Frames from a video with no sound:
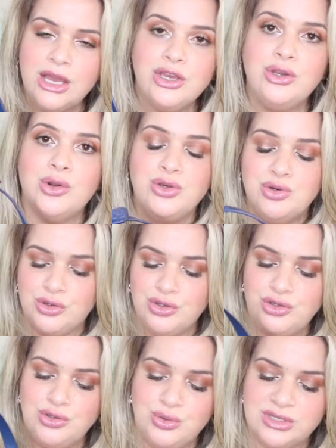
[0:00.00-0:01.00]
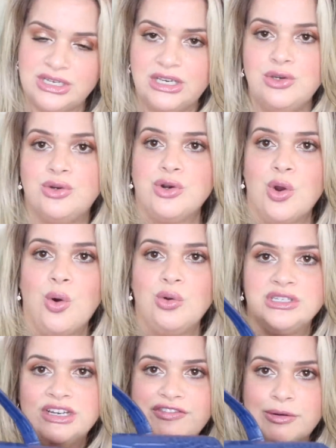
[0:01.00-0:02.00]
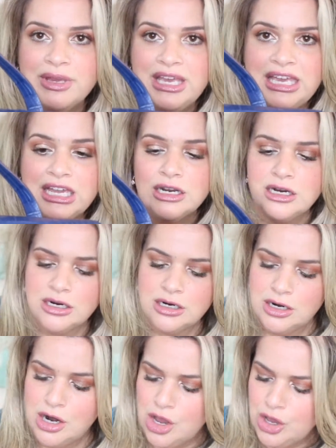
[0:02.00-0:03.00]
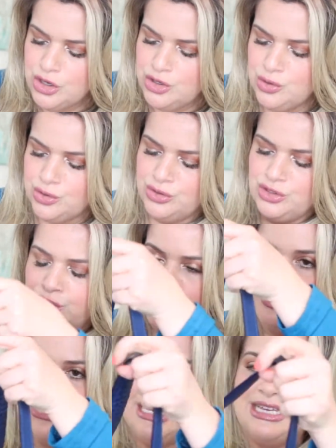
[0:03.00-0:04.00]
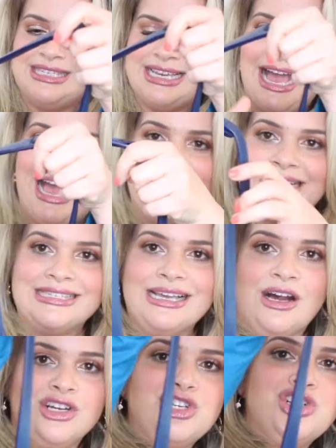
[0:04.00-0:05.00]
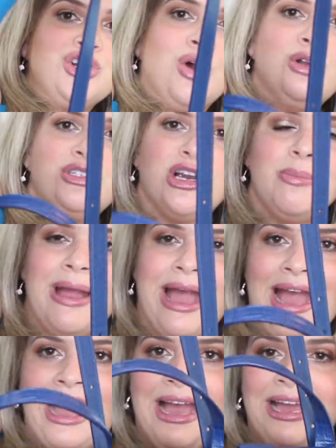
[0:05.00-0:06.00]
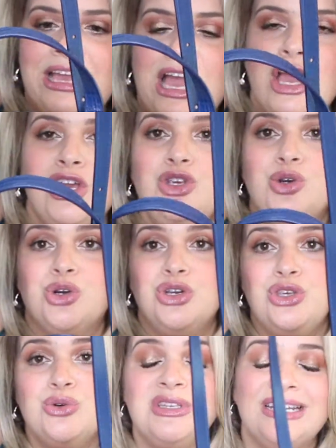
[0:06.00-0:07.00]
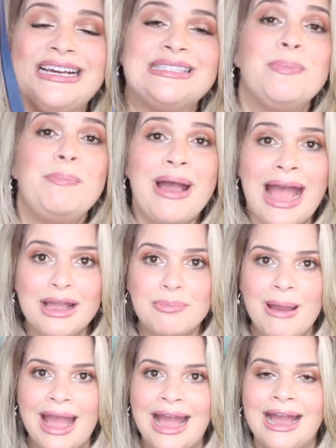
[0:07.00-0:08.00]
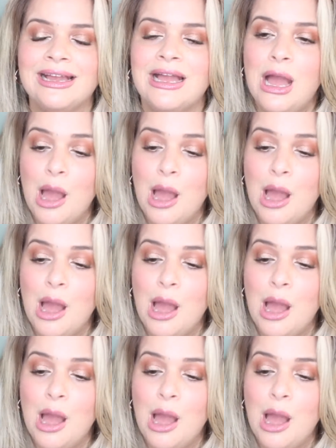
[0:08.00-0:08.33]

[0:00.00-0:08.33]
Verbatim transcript: you know, you can use it, you can hold it from here, you can use it as a shoulder bag, you can use it as a backpack,